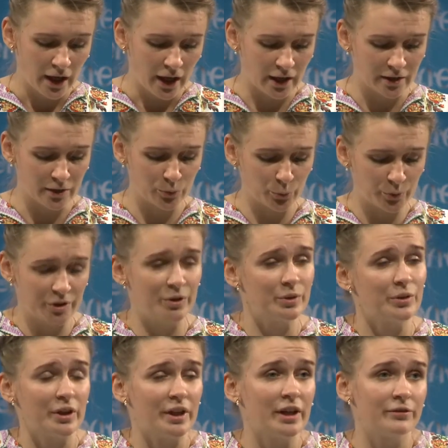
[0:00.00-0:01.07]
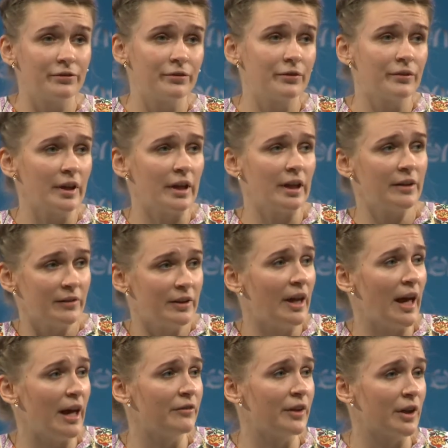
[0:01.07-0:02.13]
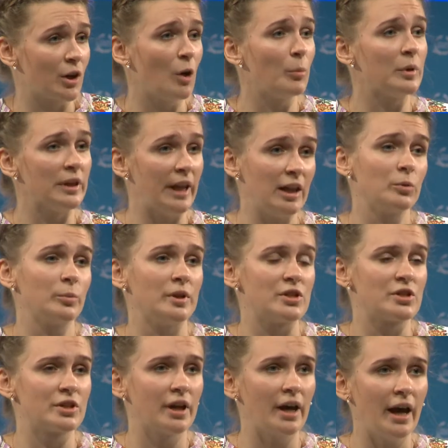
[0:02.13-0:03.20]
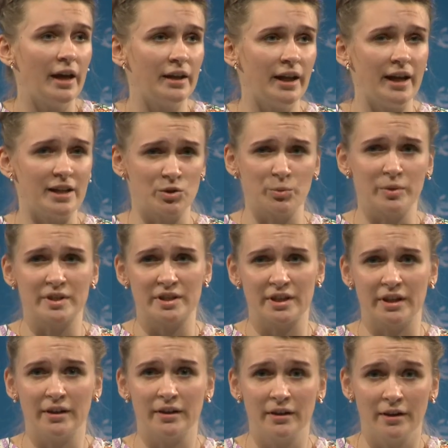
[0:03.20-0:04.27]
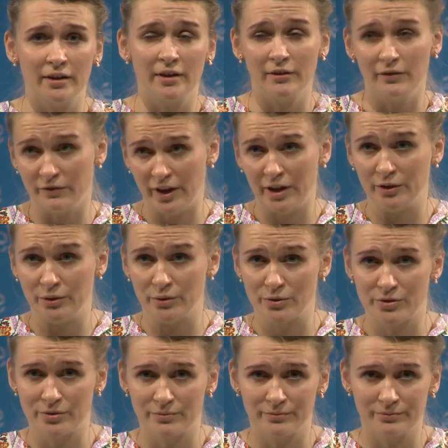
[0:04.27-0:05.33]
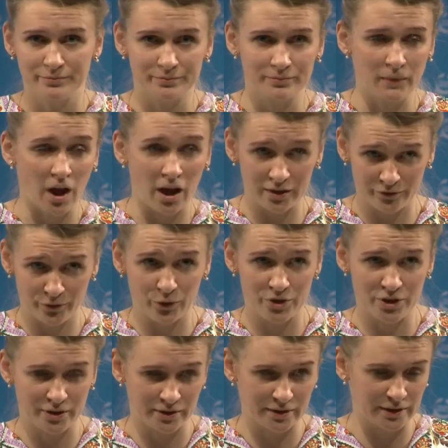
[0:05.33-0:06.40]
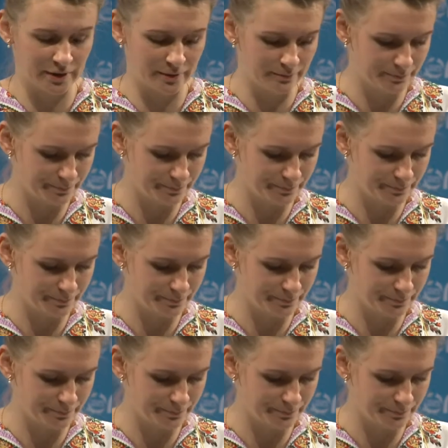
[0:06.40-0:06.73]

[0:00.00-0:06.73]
and we do not even have a common language, and as we see, values, unfortunately.